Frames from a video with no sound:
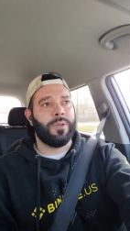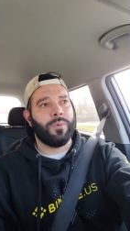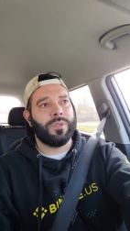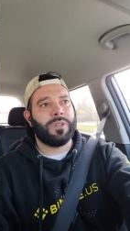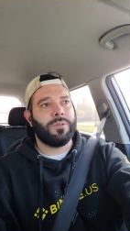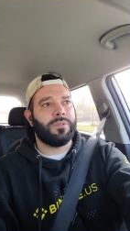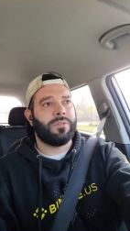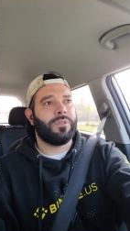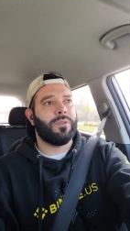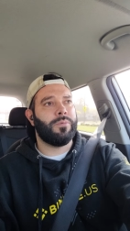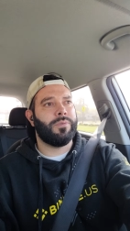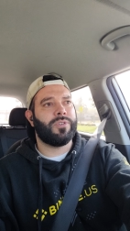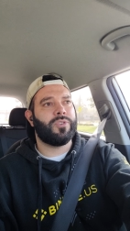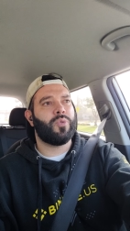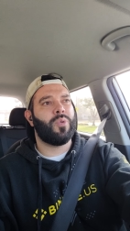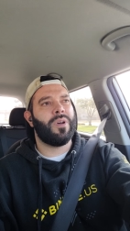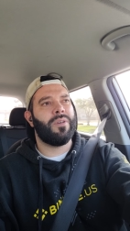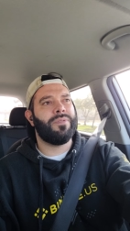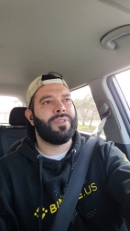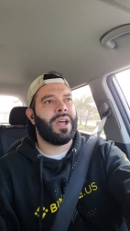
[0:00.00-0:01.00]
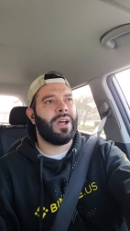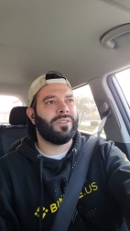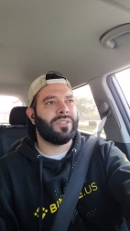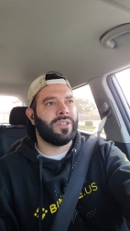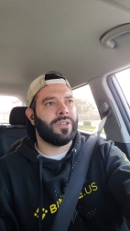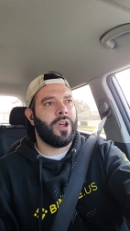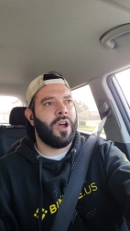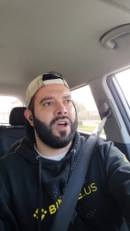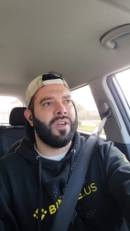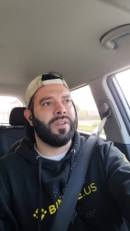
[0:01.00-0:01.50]
It was a, it was twelve
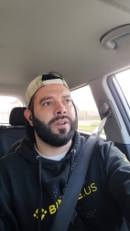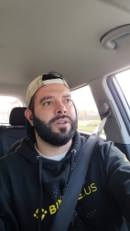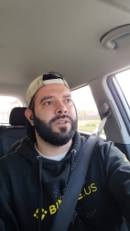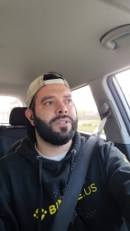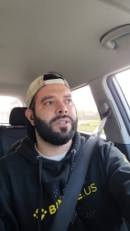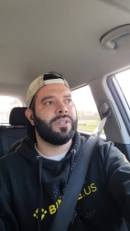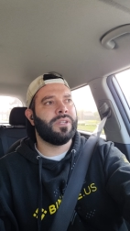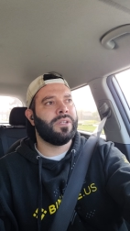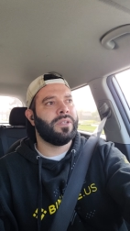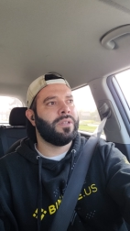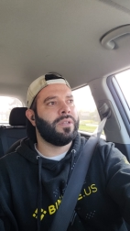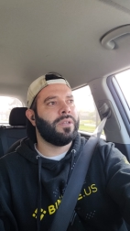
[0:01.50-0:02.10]
thousand um, dollars,